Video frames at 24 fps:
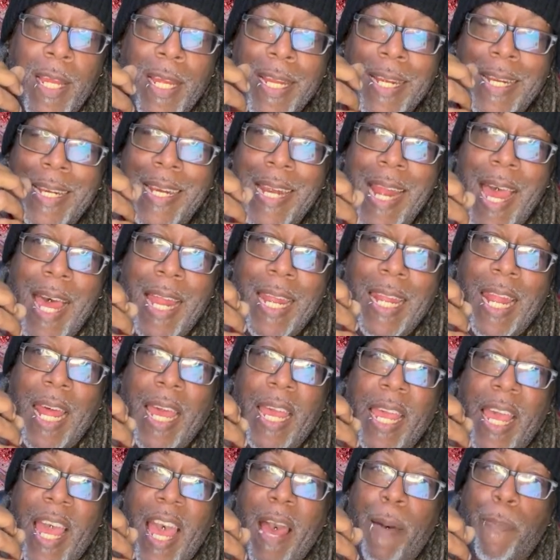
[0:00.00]
not
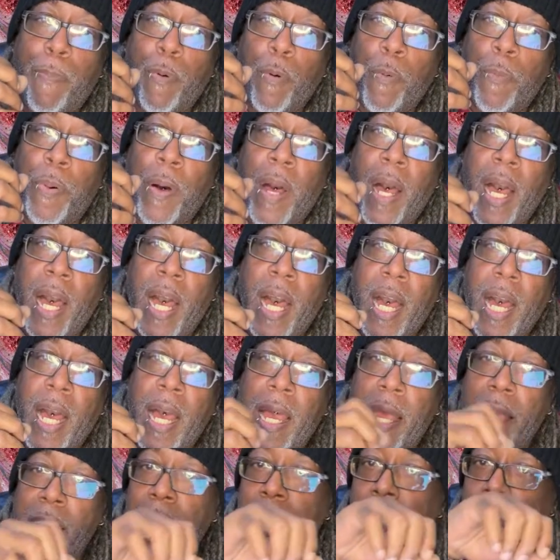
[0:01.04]
like apple
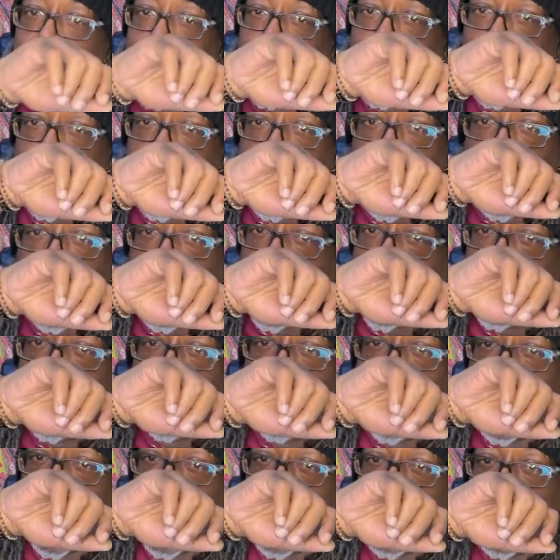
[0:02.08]
pie,
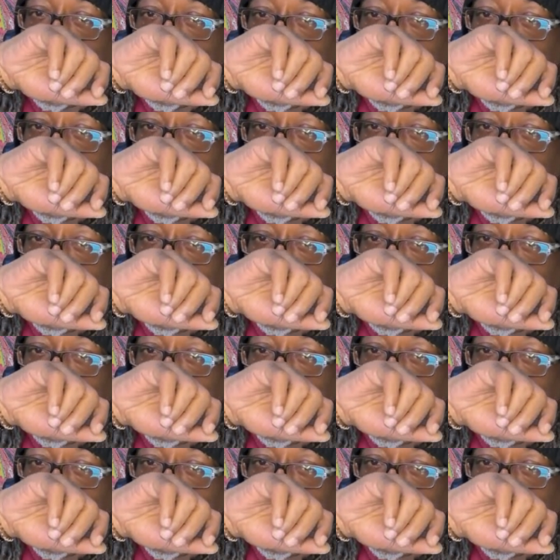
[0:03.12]
but